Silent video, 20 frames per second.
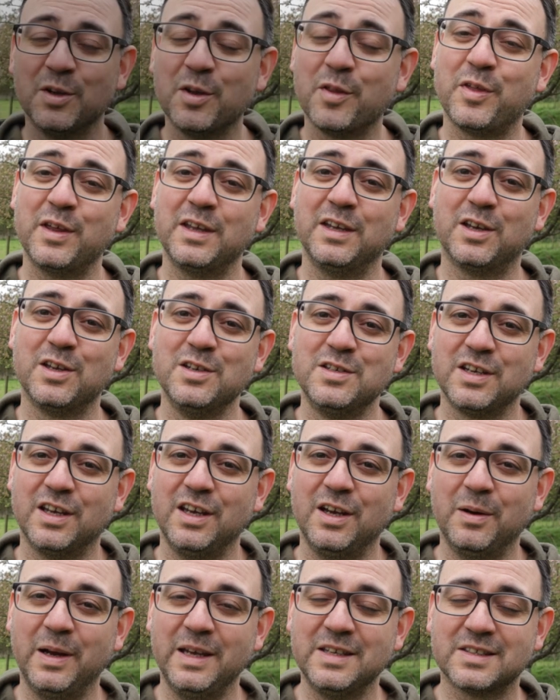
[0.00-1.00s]
the other thing you can
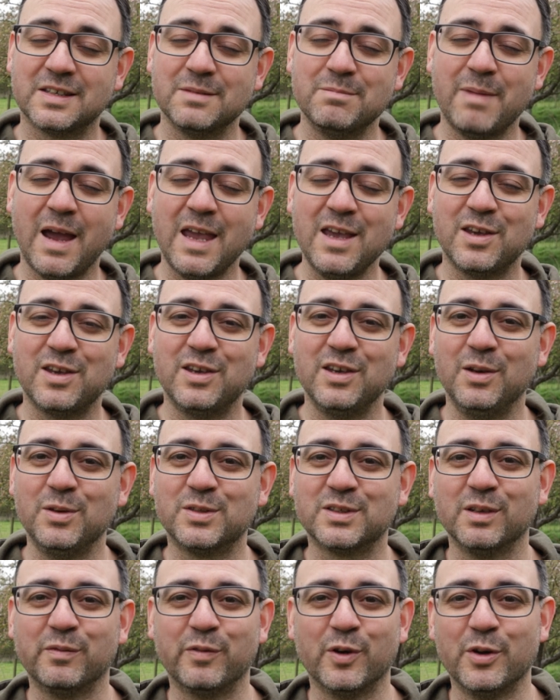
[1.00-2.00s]
do is to make
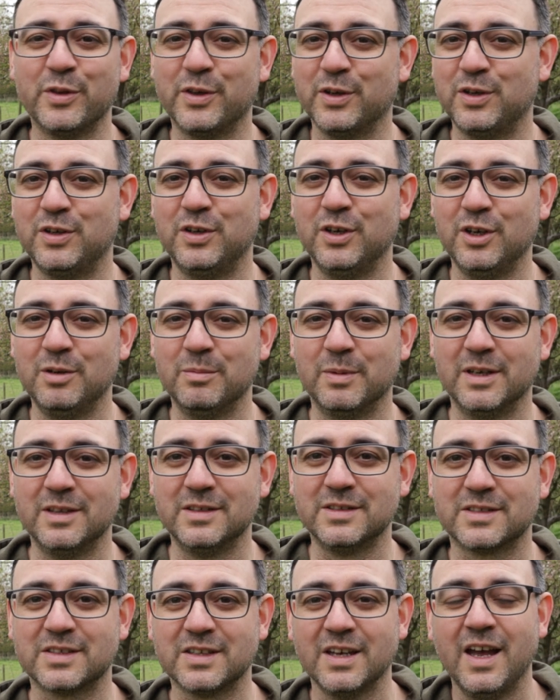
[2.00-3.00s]
use of other
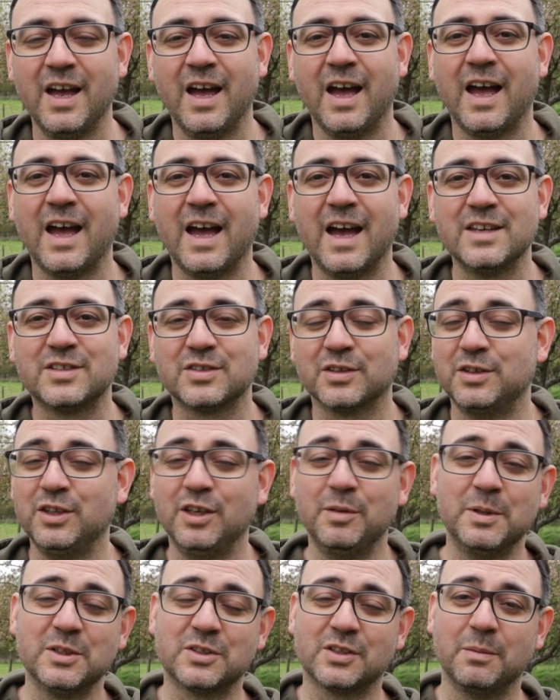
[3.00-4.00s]
humans. So
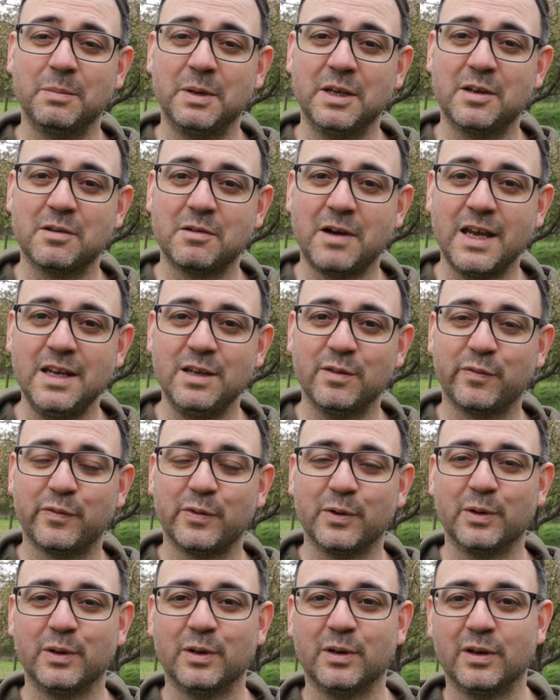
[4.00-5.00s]
humans can be great
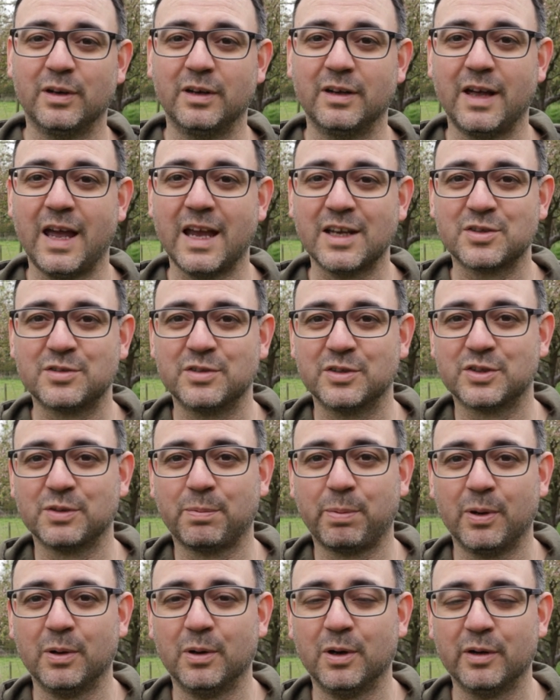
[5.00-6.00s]
for extra
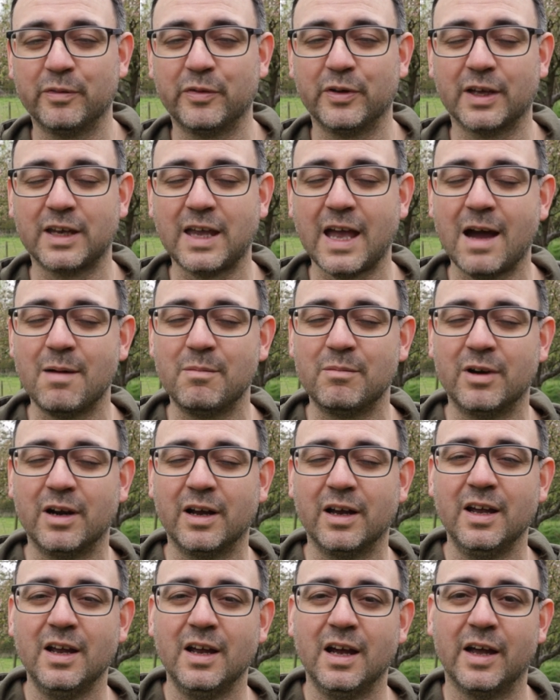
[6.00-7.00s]
support for the
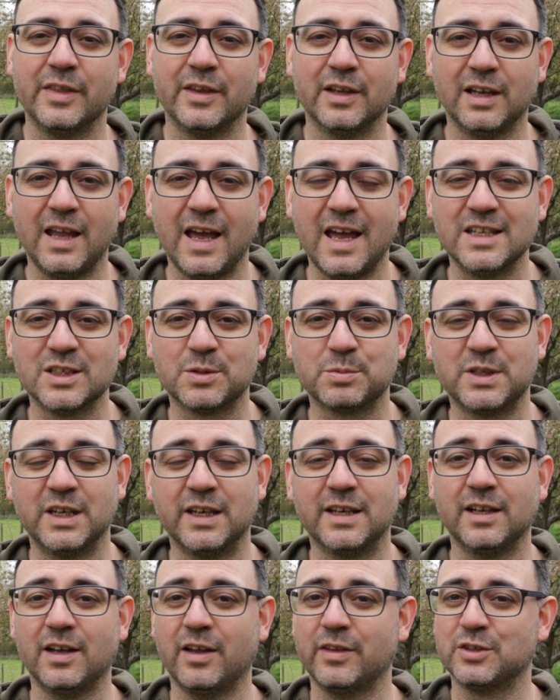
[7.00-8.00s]
camera and the lens,
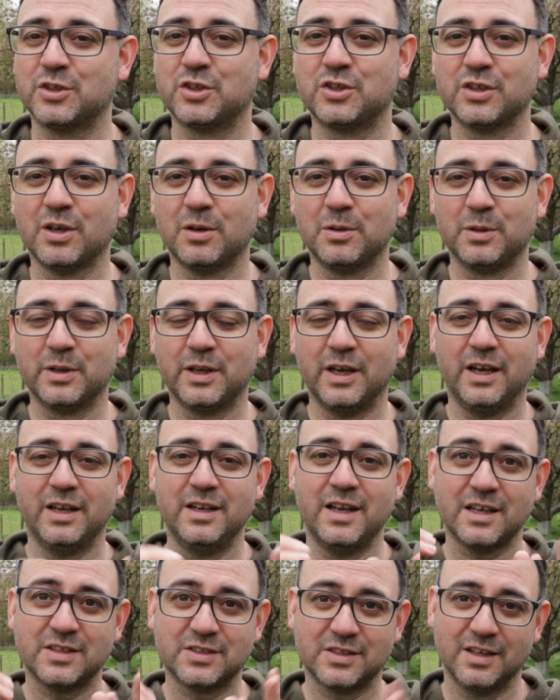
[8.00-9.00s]
particularly on the shoulder
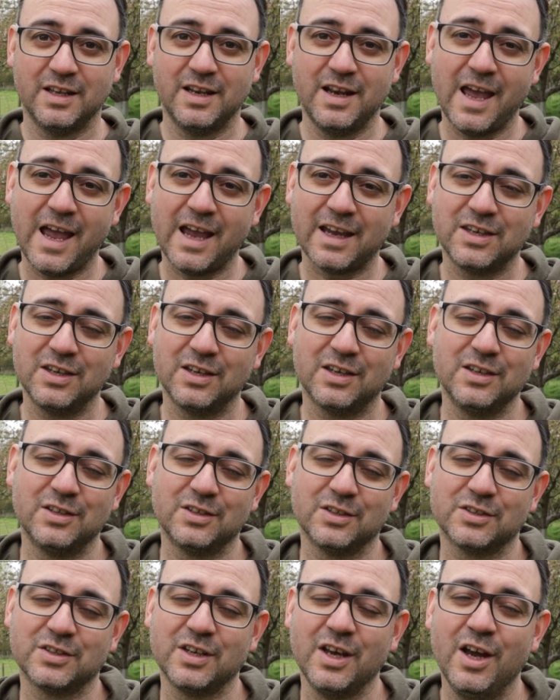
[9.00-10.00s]
next to the neck. You
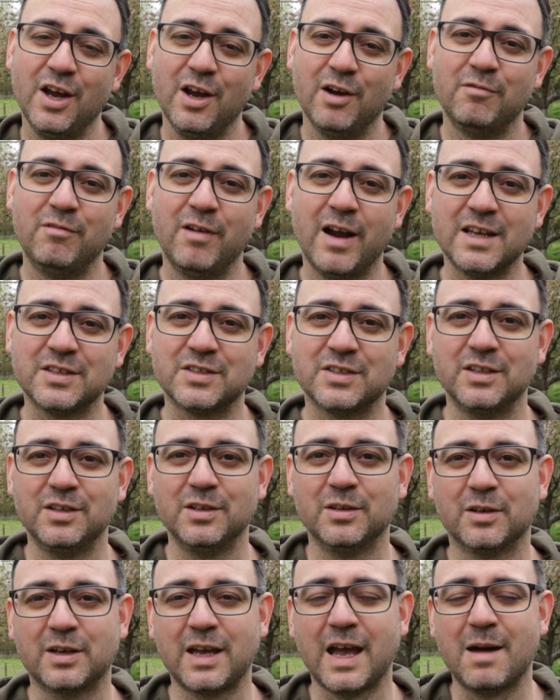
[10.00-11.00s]
can just rest
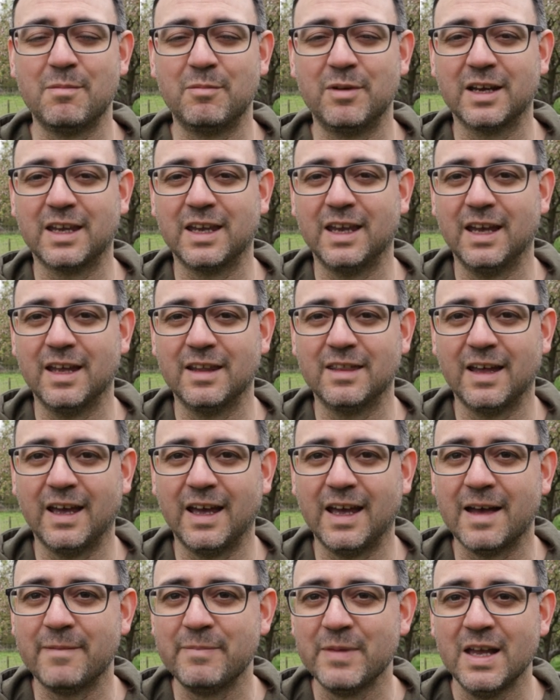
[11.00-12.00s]
your camera gear
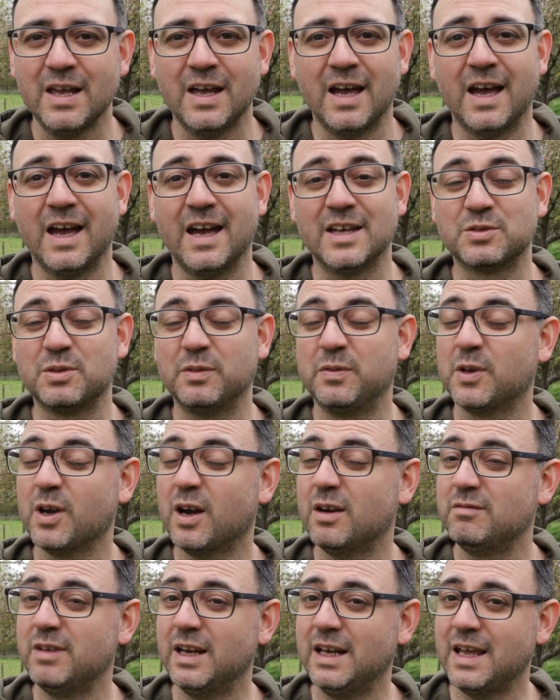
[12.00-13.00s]
there. So if you've
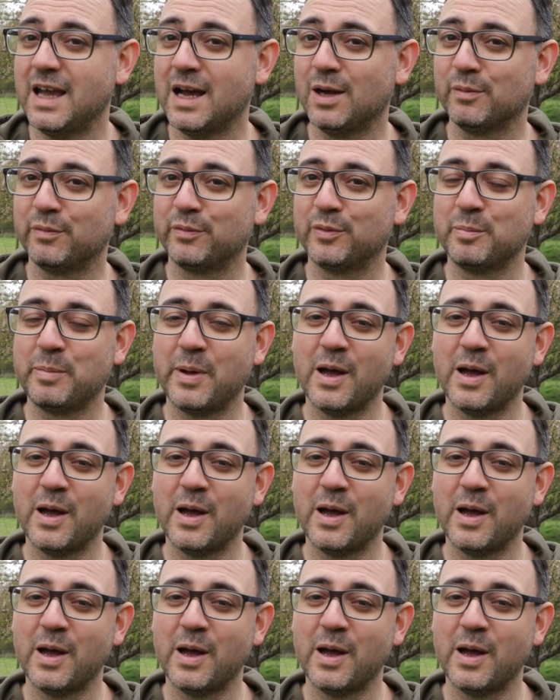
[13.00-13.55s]
got a really helpful